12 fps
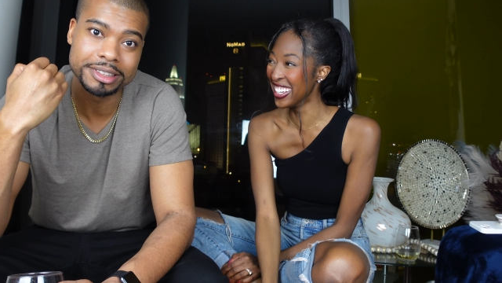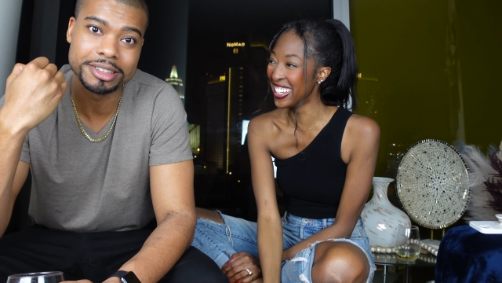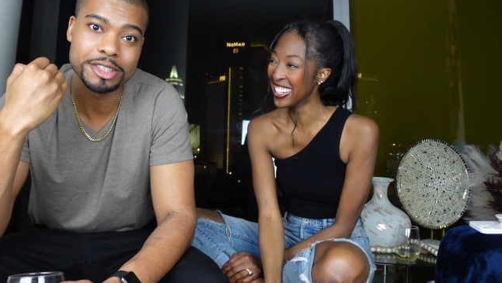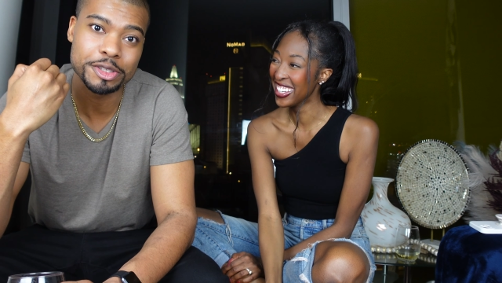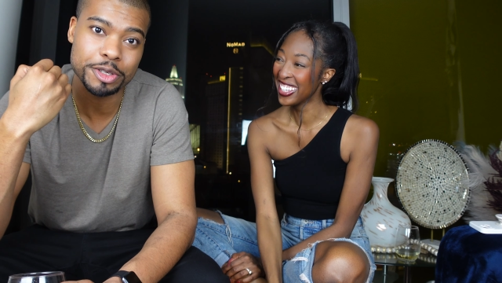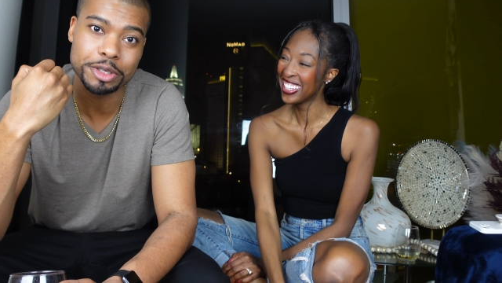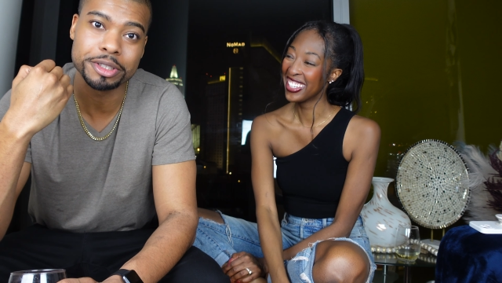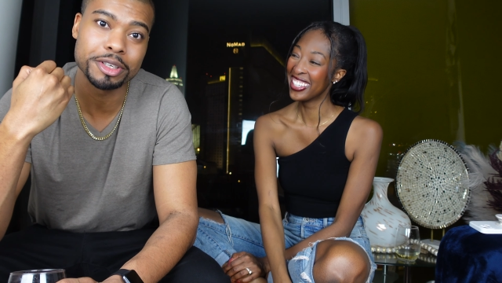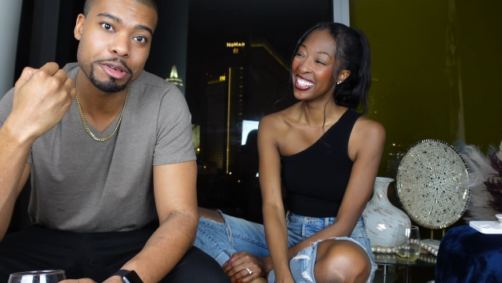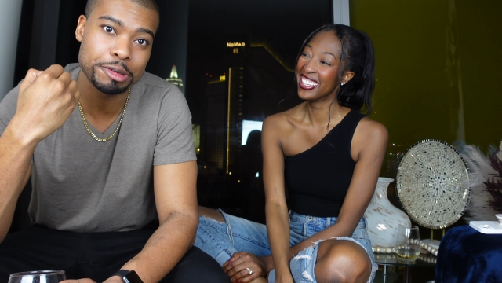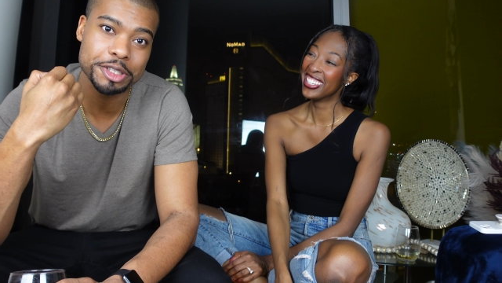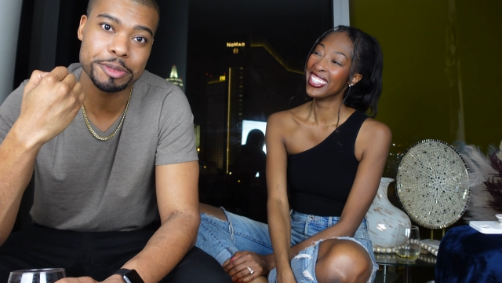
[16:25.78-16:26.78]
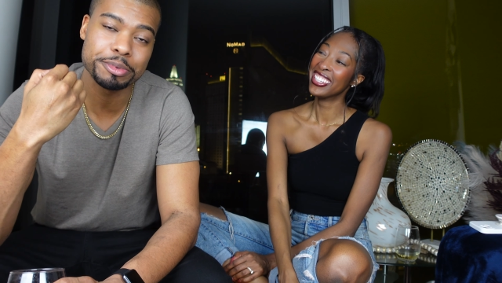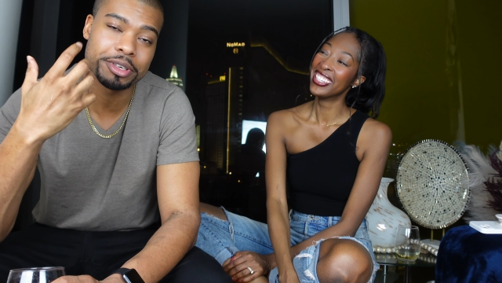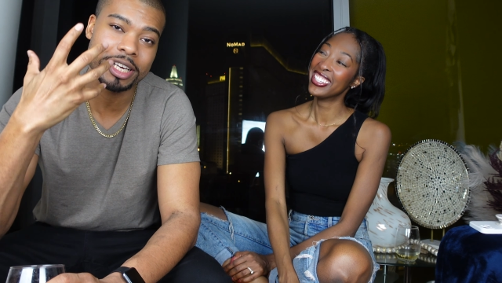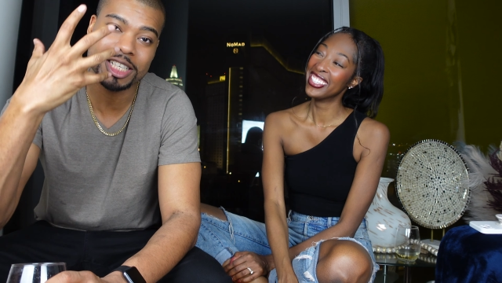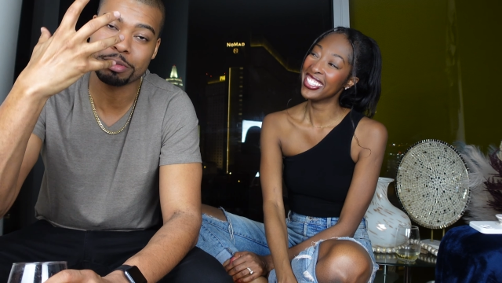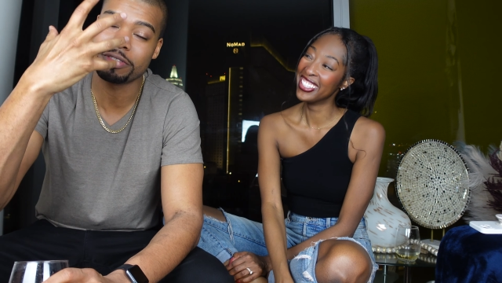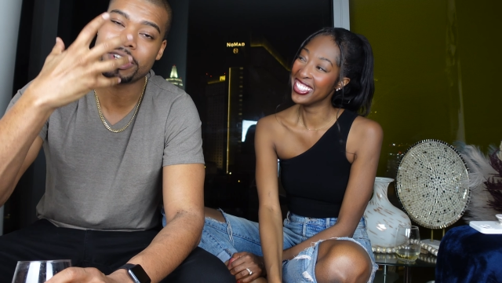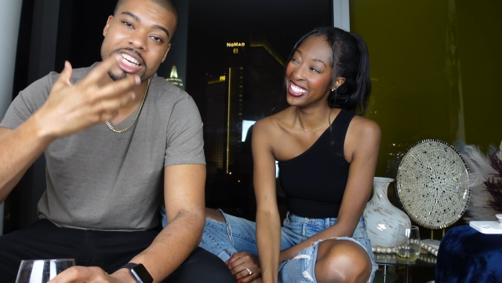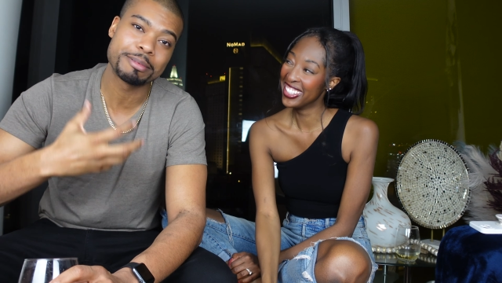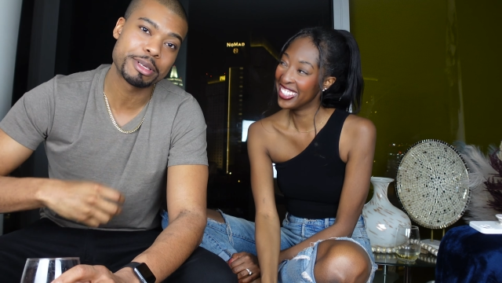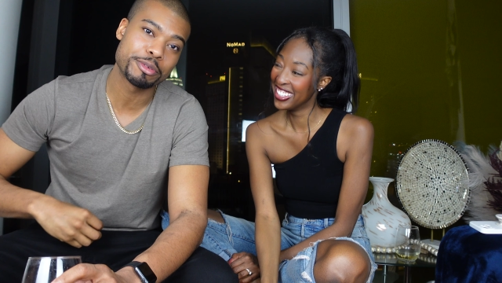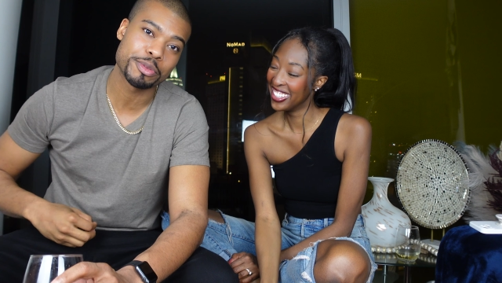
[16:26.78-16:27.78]
Speaker 1: the, the, Holy Spirit has
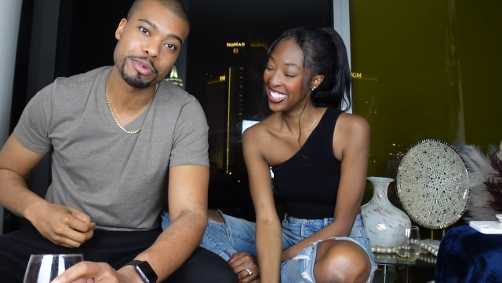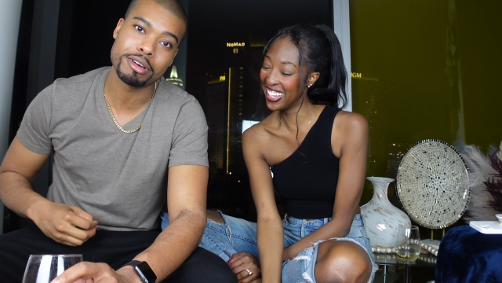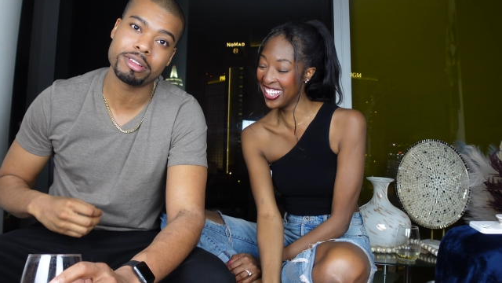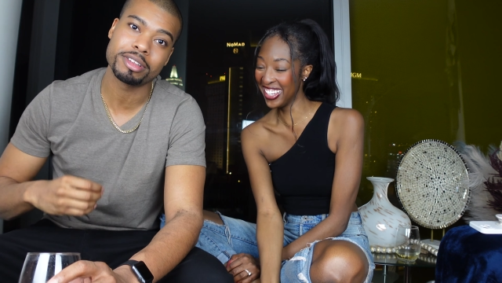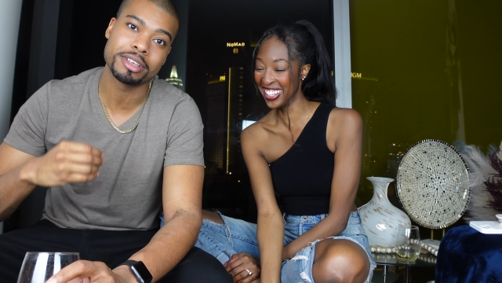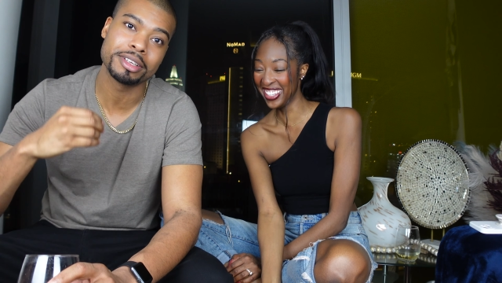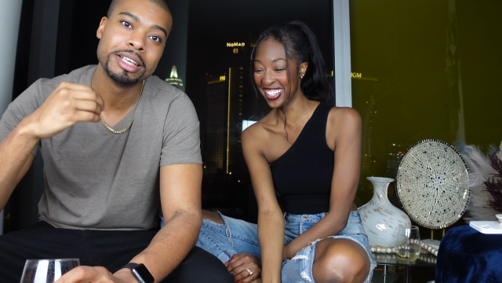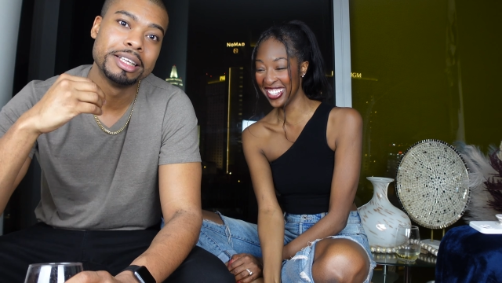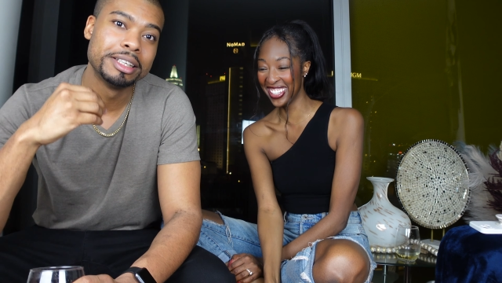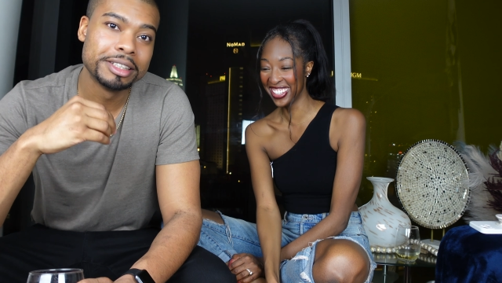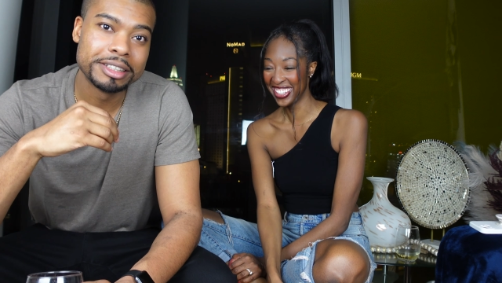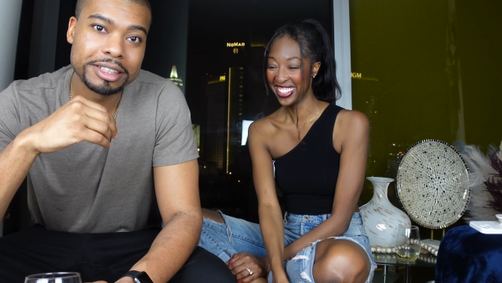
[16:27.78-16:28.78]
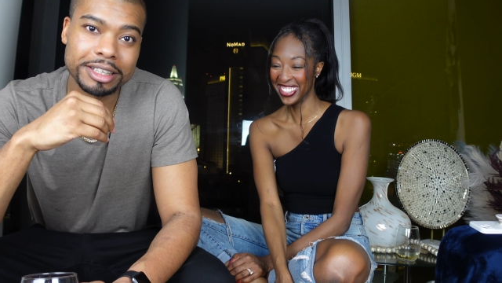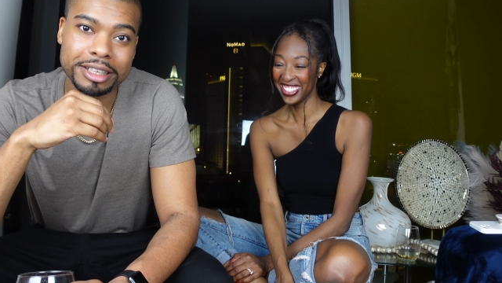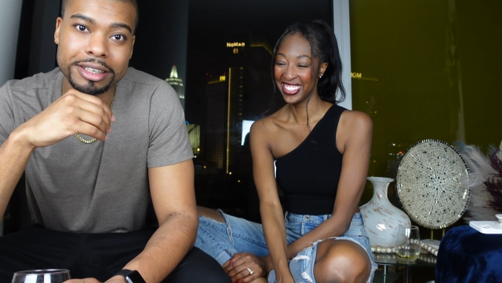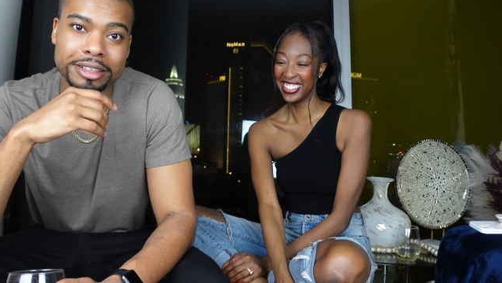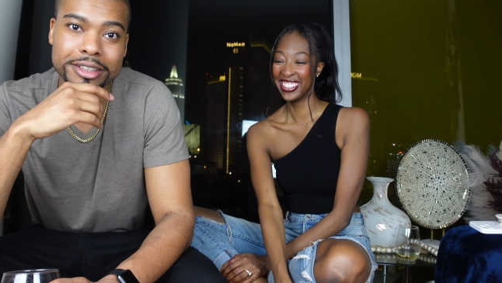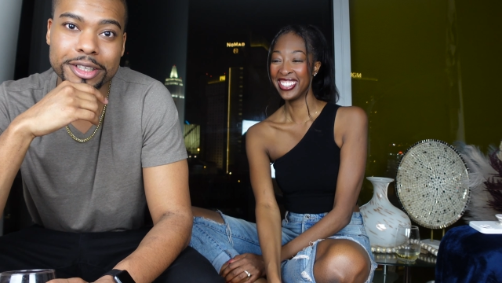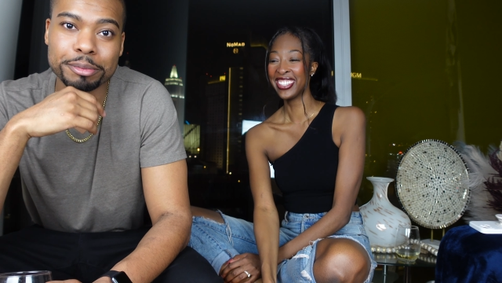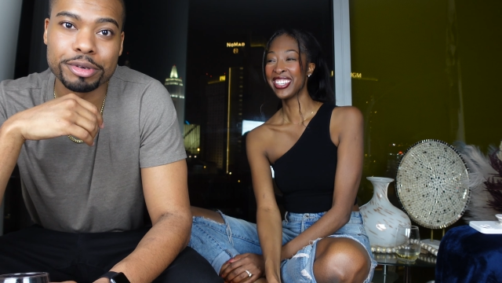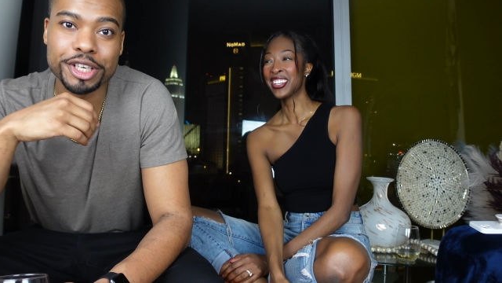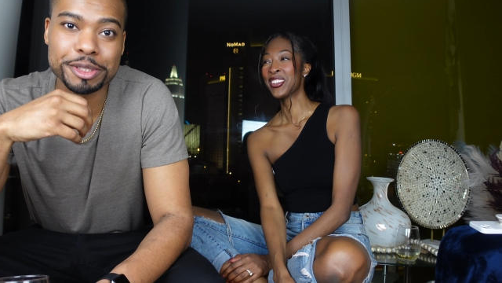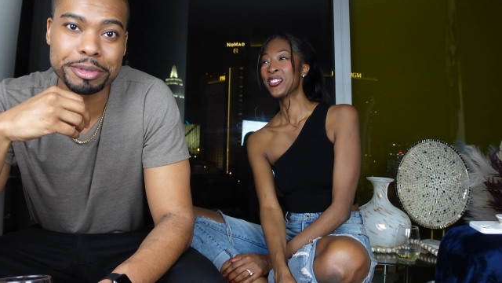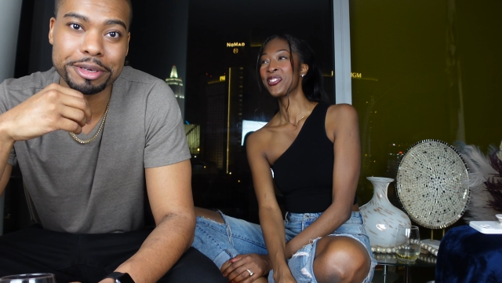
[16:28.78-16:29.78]
provided me with wealth and, and uh,
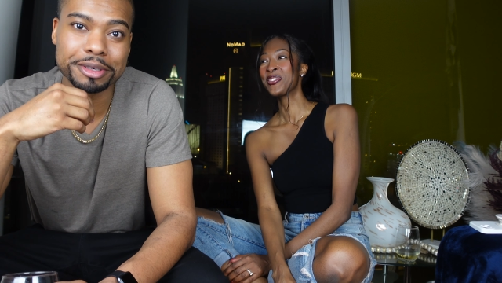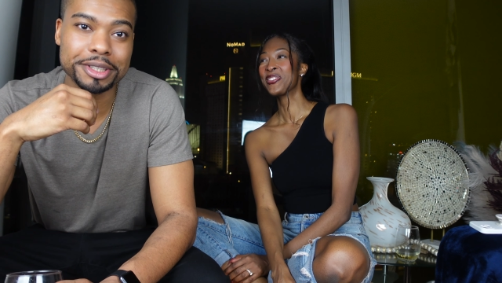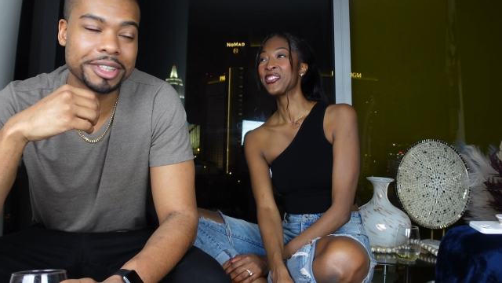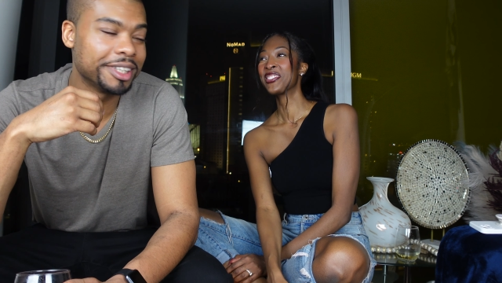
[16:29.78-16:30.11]
prosperity.